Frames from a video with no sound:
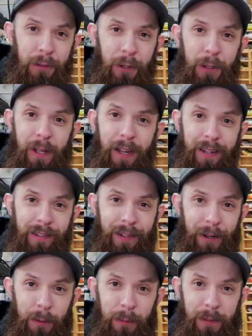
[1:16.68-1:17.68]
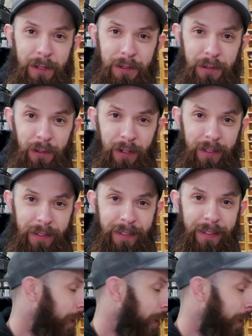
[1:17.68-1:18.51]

show you guys how it was constructed,